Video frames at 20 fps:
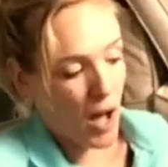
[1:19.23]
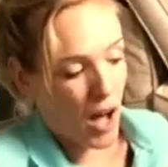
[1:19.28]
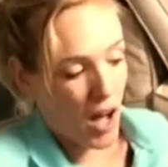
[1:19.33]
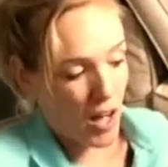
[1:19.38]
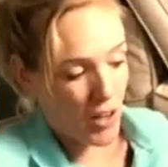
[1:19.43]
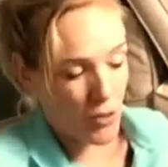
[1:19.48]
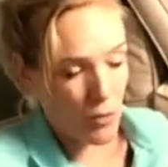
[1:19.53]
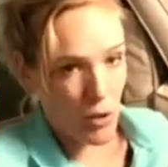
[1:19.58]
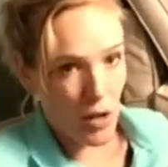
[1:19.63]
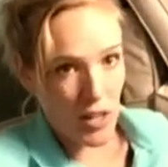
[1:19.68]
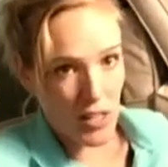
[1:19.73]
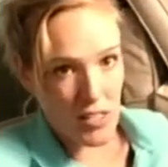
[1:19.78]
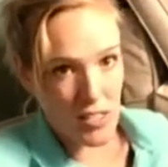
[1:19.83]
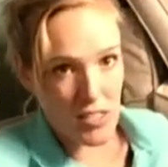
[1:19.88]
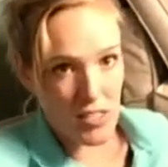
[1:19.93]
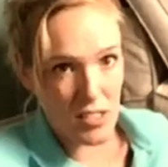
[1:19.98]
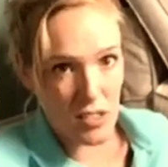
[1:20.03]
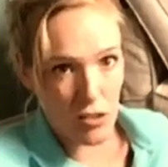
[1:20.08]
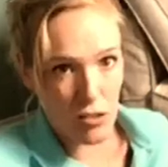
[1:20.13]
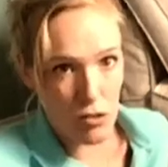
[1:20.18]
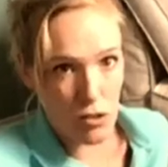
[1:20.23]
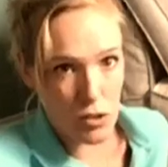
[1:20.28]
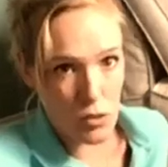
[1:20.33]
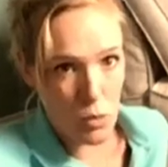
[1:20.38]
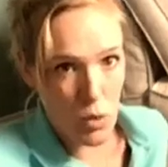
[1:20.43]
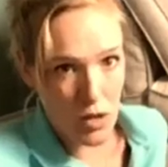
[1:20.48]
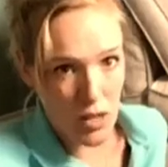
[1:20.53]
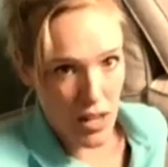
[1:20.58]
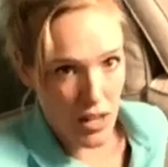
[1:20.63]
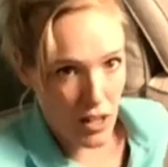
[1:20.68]
Otherwise, cross
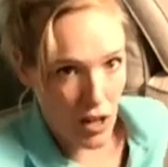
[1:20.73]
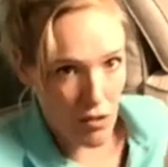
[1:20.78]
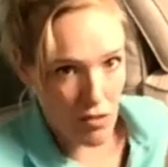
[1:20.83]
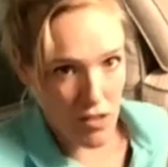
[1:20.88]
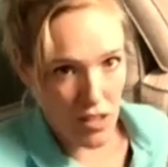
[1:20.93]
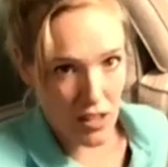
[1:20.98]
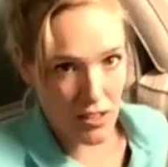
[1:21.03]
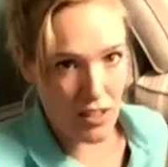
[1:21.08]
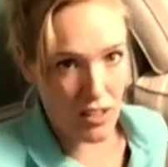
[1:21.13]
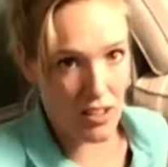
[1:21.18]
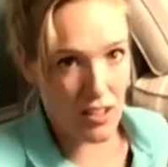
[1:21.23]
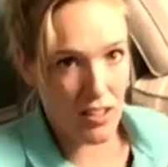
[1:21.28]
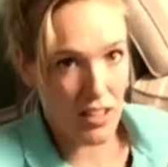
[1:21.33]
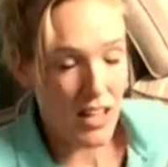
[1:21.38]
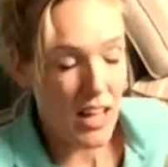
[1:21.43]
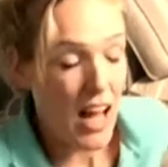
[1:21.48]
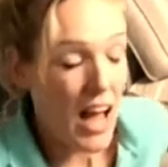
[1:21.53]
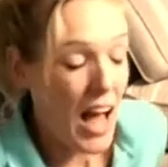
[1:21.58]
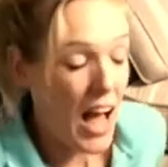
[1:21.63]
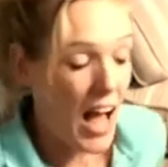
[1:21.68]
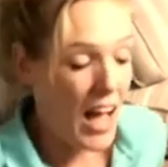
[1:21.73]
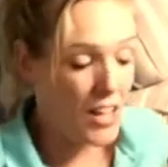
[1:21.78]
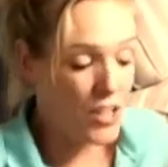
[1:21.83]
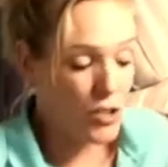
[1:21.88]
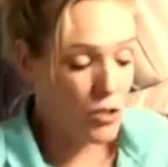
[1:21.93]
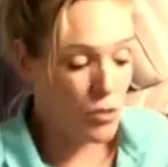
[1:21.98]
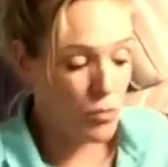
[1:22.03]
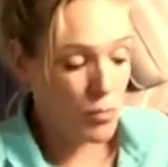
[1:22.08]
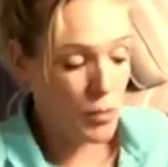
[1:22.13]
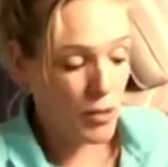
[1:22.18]
one leg over the other and
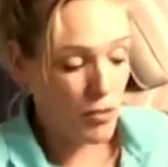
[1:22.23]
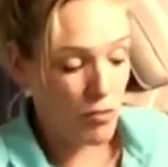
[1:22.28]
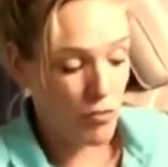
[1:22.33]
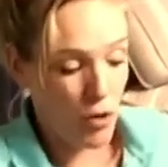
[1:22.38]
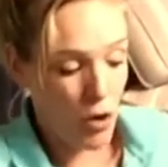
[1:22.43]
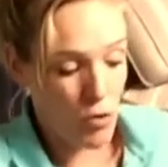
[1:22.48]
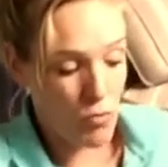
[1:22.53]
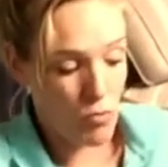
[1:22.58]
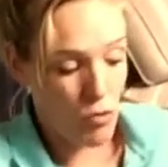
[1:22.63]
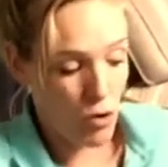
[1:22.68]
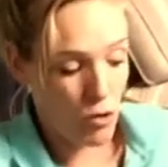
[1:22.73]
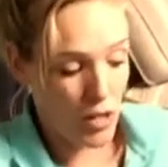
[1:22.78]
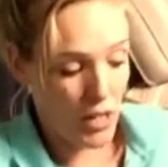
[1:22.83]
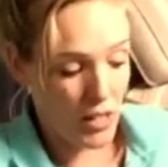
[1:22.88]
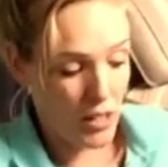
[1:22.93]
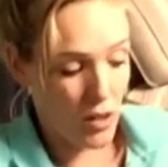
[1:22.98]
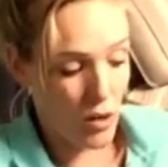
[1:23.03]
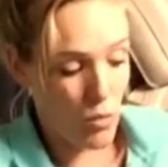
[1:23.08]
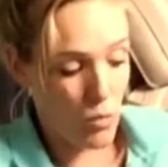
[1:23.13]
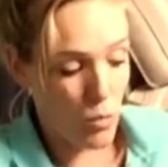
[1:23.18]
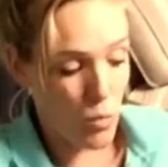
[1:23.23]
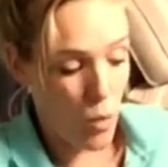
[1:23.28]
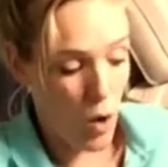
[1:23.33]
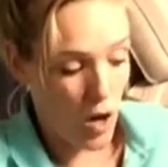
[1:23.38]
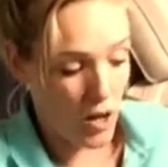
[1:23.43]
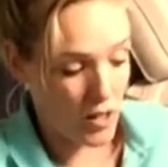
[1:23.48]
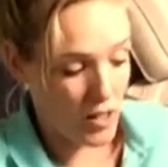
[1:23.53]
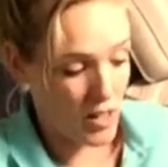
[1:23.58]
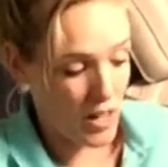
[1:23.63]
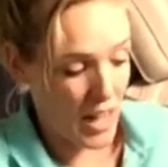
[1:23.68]
you'll be foam rolling
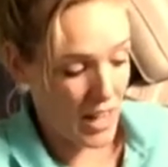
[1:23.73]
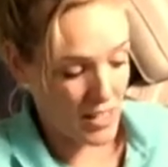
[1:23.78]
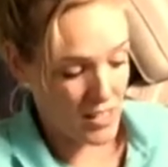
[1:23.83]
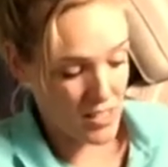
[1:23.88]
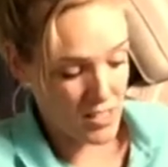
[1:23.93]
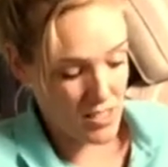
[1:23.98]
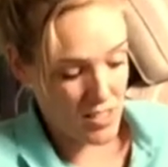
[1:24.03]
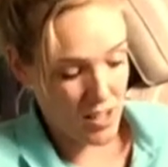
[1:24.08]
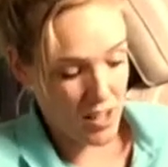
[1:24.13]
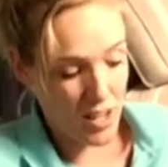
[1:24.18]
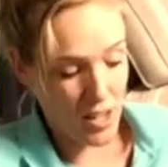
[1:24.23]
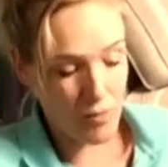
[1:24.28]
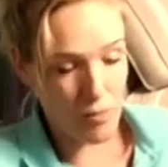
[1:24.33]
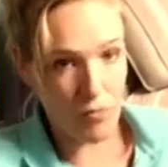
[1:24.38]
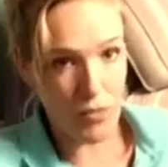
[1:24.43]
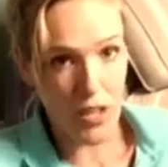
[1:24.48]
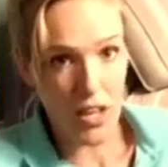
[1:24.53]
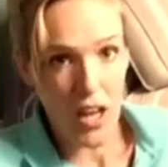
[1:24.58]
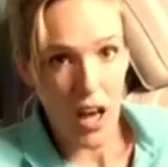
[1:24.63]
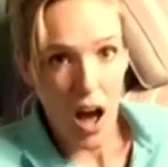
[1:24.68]
one at a time.